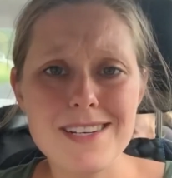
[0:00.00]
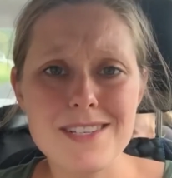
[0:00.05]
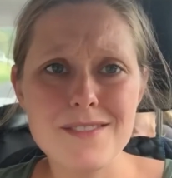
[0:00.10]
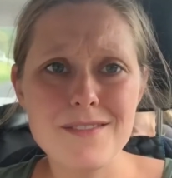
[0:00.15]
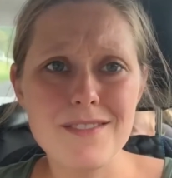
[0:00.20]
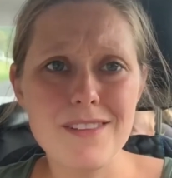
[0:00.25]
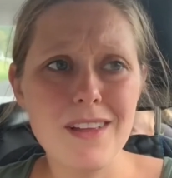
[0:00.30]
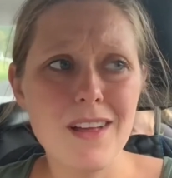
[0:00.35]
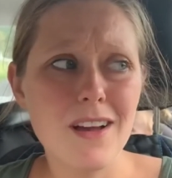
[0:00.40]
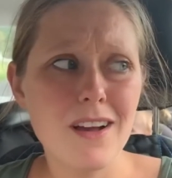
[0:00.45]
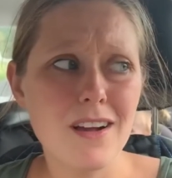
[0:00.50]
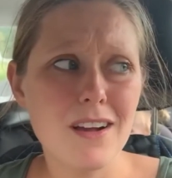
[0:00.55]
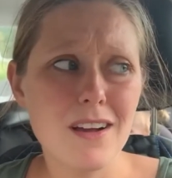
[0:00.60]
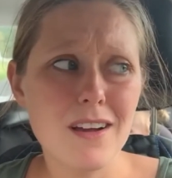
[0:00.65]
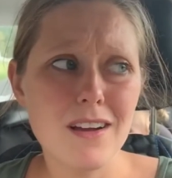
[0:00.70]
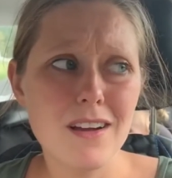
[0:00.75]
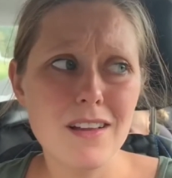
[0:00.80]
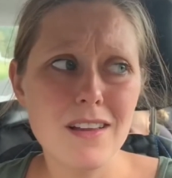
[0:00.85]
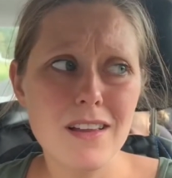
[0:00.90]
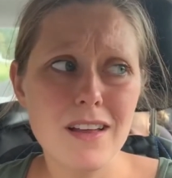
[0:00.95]
to vlog
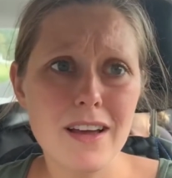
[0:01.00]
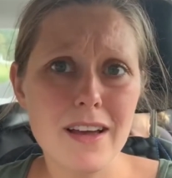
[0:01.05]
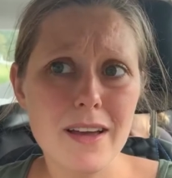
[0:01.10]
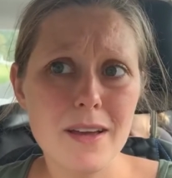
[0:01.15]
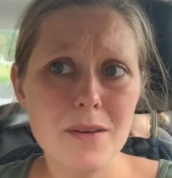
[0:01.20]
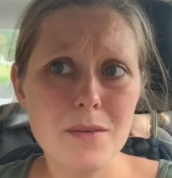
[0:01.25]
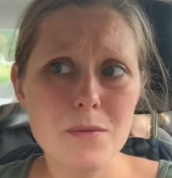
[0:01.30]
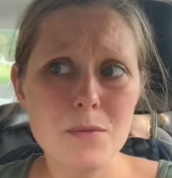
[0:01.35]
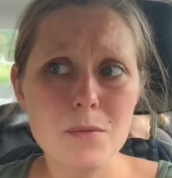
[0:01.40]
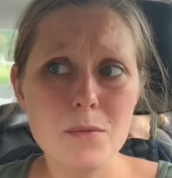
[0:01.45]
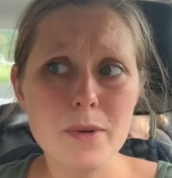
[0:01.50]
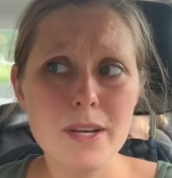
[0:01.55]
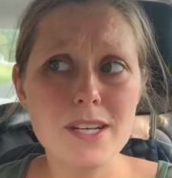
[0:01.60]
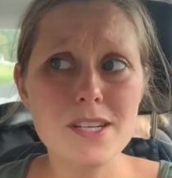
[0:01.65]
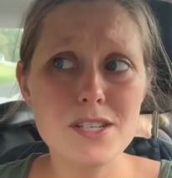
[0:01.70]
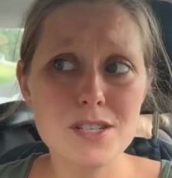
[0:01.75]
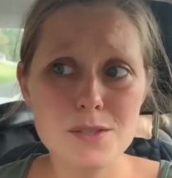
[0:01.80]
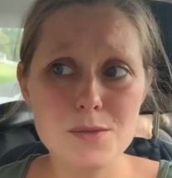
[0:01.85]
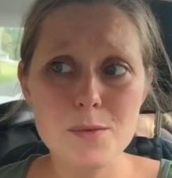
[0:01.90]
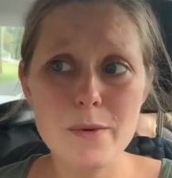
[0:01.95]
a lot. We
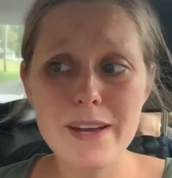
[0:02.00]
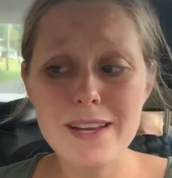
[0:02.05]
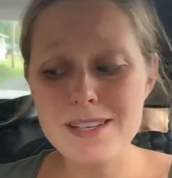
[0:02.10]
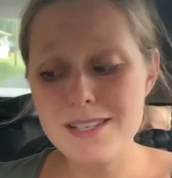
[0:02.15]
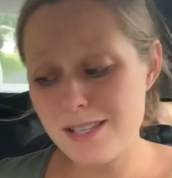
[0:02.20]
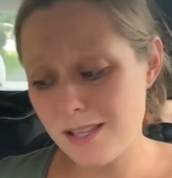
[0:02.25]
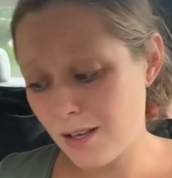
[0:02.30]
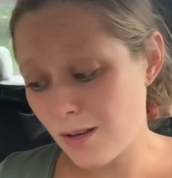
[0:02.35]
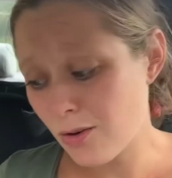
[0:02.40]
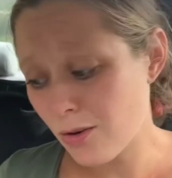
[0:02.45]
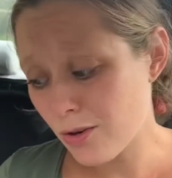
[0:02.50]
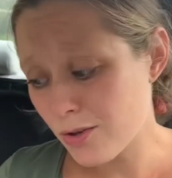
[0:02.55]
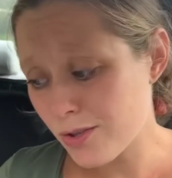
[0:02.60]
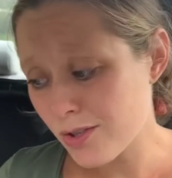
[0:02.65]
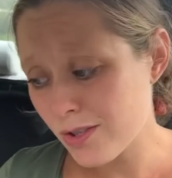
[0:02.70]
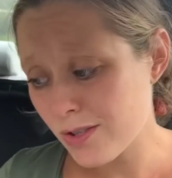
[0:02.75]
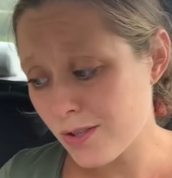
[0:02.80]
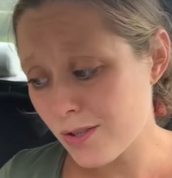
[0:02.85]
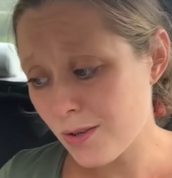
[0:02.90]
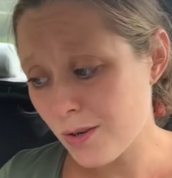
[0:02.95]
just went to the grocery
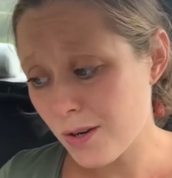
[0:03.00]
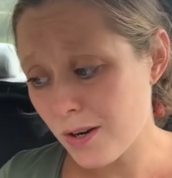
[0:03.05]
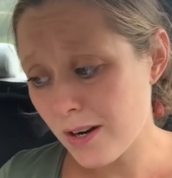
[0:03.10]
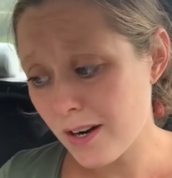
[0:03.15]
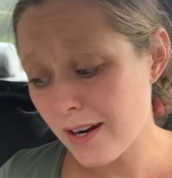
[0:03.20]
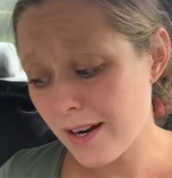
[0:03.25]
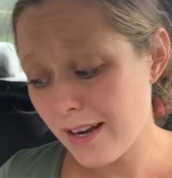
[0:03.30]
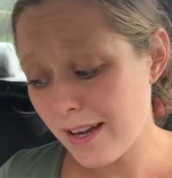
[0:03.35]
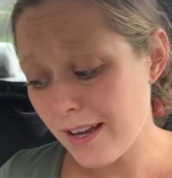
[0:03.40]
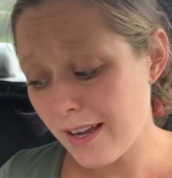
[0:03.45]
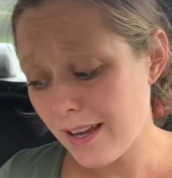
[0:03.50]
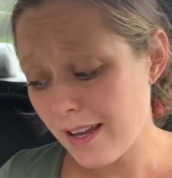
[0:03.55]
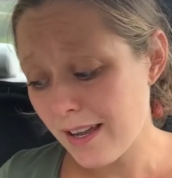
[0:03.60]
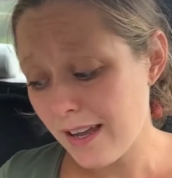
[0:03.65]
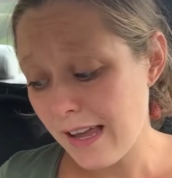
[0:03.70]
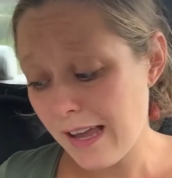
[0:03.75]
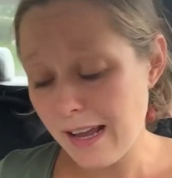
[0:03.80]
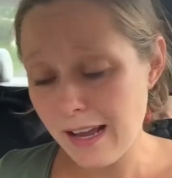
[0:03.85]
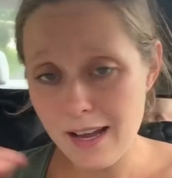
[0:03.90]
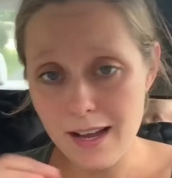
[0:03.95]
store
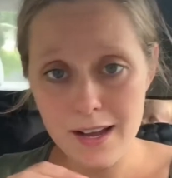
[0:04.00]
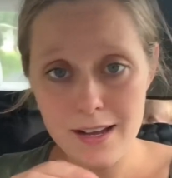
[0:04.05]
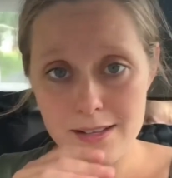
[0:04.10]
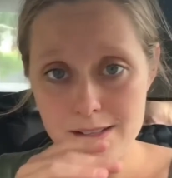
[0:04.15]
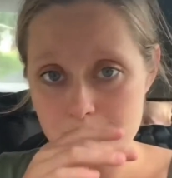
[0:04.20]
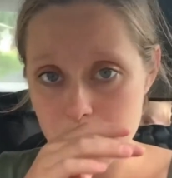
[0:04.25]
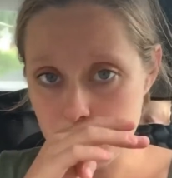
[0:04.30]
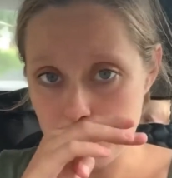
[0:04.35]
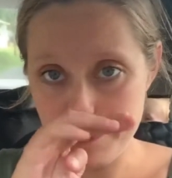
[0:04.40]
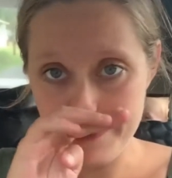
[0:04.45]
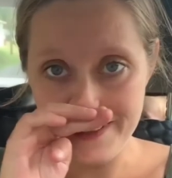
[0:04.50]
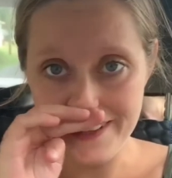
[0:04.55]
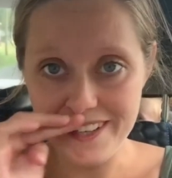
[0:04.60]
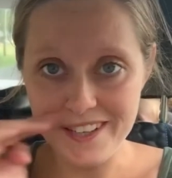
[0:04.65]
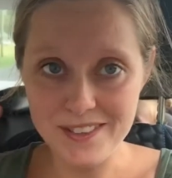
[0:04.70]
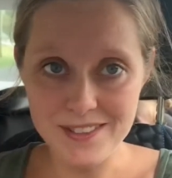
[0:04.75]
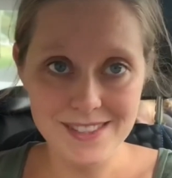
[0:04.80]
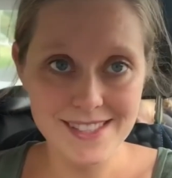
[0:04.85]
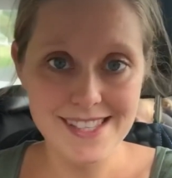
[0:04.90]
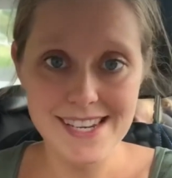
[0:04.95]
and got some
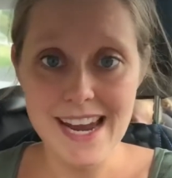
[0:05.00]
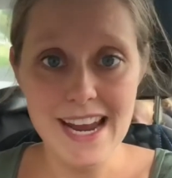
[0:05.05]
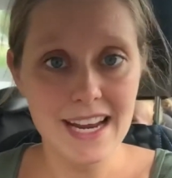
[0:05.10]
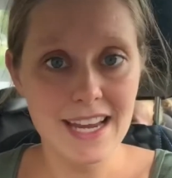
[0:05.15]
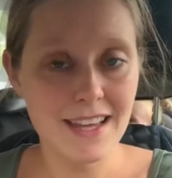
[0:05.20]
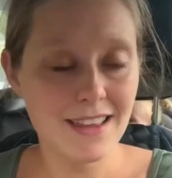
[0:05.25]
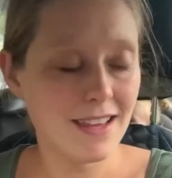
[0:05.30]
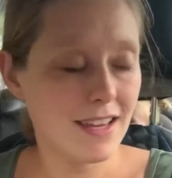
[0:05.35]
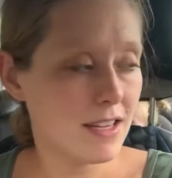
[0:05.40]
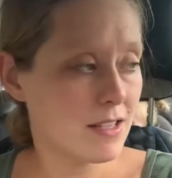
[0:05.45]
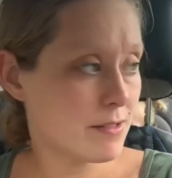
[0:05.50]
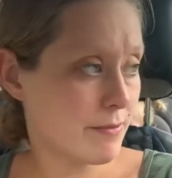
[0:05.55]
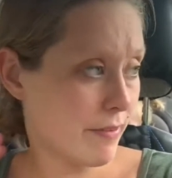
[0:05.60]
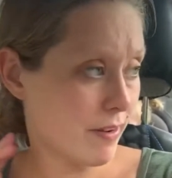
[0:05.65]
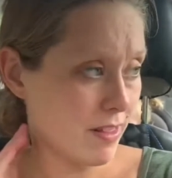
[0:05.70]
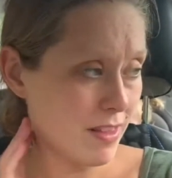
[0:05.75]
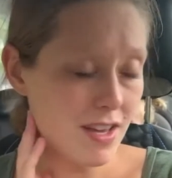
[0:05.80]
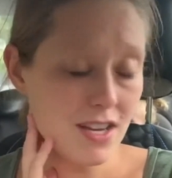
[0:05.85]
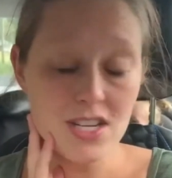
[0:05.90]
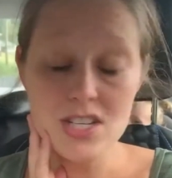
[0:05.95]
little snacky things for
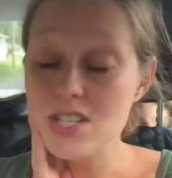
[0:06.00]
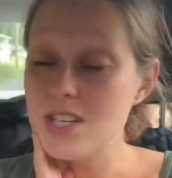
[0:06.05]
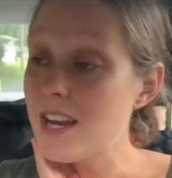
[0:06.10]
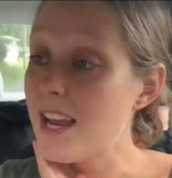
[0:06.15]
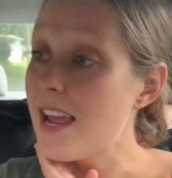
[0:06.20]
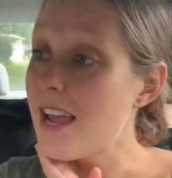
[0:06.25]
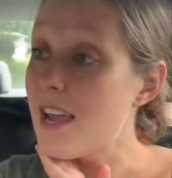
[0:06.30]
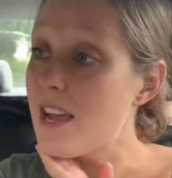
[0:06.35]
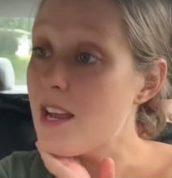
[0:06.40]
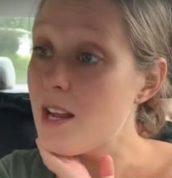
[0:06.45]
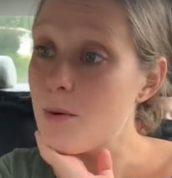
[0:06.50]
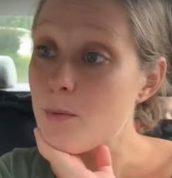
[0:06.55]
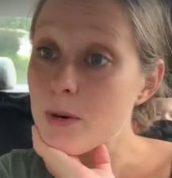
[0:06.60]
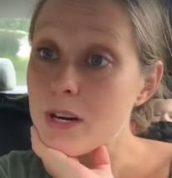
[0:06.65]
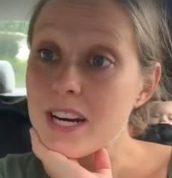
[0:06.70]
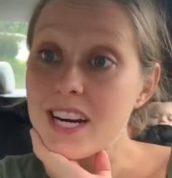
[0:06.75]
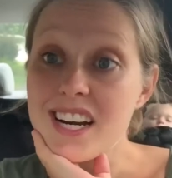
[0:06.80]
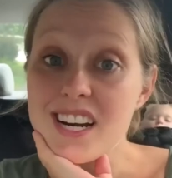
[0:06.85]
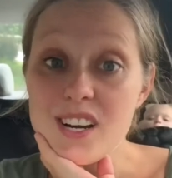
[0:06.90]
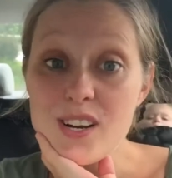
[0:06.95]
lunch and, and
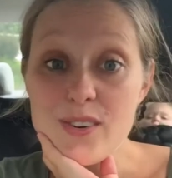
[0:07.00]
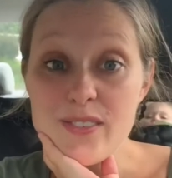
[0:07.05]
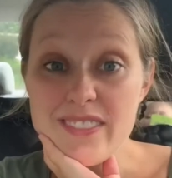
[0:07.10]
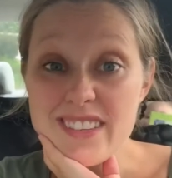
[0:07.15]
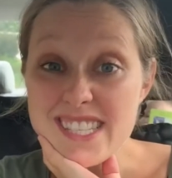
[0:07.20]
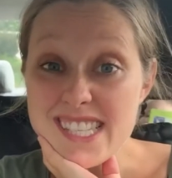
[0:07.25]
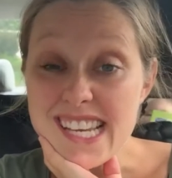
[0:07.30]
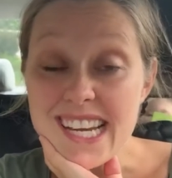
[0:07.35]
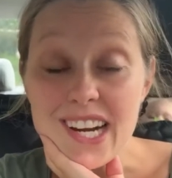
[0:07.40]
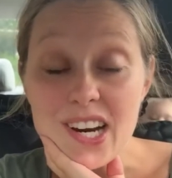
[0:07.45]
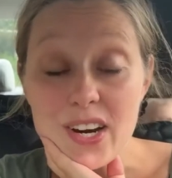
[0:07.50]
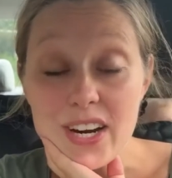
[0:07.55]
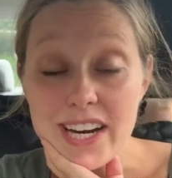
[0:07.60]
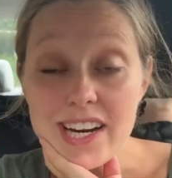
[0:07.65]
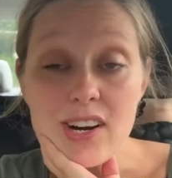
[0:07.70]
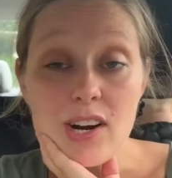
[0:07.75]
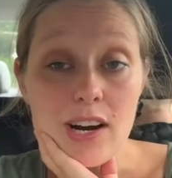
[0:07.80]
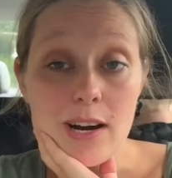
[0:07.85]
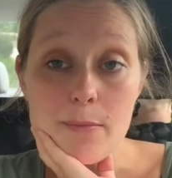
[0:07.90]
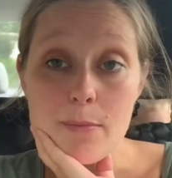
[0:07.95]
we're gonna go visit great
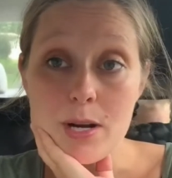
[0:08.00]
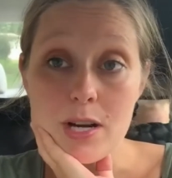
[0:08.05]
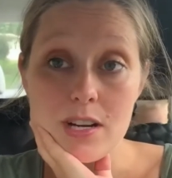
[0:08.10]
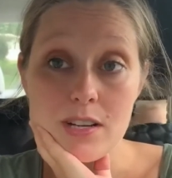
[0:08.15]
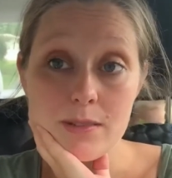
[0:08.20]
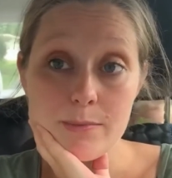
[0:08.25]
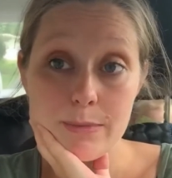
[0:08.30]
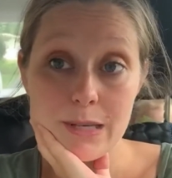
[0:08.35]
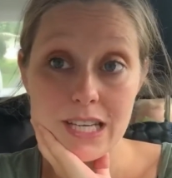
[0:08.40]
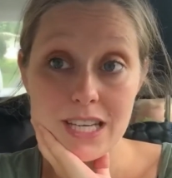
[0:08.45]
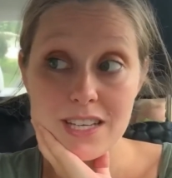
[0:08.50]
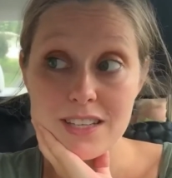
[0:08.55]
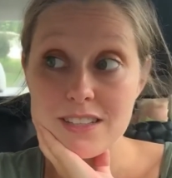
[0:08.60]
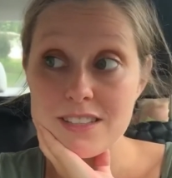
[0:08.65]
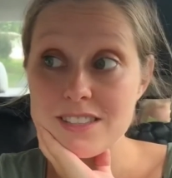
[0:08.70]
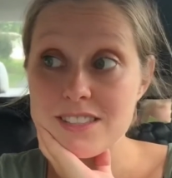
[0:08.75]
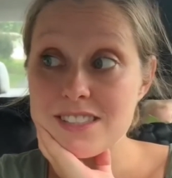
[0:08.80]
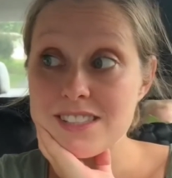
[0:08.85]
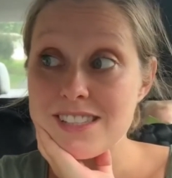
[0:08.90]
grandma because